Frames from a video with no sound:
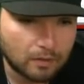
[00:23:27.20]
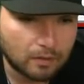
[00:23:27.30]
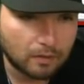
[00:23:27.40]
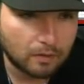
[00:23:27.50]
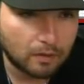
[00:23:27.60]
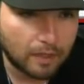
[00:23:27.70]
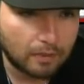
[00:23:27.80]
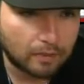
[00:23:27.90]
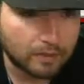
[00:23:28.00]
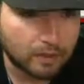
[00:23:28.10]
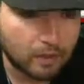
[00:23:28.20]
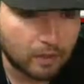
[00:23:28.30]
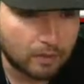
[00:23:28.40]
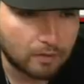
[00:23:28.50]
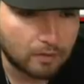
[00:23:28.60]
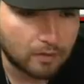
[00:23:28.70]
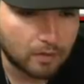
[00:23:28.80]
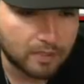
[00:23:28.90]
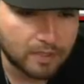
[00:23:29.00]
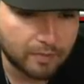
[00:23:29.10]
Alcantara. So
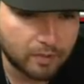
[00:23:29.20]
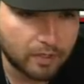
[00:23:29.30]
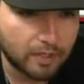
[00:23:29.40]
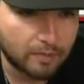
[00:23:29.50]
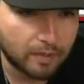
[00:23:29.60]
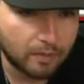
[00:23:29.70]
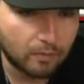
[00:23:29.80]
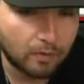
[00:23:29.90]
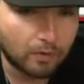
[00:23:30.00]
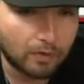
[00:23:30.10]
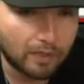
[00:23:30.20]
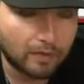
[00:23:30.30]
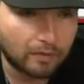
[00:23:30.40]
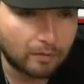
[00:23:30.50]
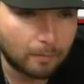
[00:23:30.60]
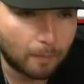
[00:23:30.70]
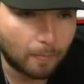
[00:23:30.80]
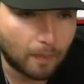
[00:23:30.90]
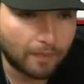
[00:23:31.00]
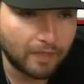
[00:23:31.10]
it's similar to him. Well, no, I
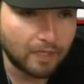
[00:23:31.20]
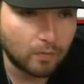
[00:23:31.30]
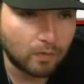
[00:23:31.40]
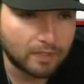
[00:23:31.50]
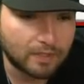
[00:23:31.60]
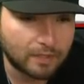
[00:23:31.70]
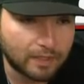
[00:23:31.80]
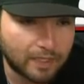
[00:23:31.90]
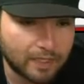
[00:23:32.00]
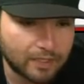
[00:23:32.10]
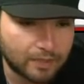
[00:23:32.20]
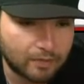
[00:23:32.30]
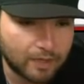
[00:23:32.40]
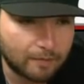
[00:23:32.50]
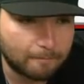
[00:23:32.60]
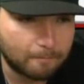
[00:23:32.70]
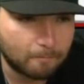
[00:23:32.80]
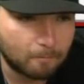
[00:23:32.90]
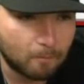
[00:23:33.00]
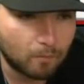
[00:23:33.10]
think he was in the league last year, right?
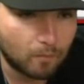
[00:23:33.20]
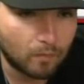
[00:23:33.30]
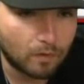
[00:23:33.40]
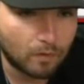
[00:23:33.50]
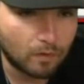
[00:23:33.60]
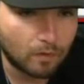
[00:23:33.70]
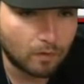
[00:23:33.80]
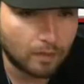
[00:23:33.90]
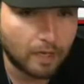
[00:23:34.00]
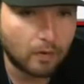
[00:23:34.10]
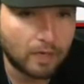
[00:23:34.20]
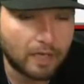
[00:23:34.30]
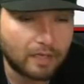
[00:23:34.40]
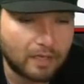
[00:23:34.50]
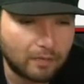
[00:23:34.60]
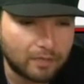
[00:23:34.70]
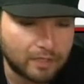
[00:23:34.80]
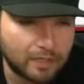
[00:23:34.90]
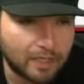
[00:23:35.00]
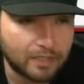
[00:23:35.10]
Yeah, okay. He was
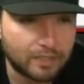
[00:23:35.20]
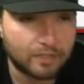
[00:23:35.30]
here last year.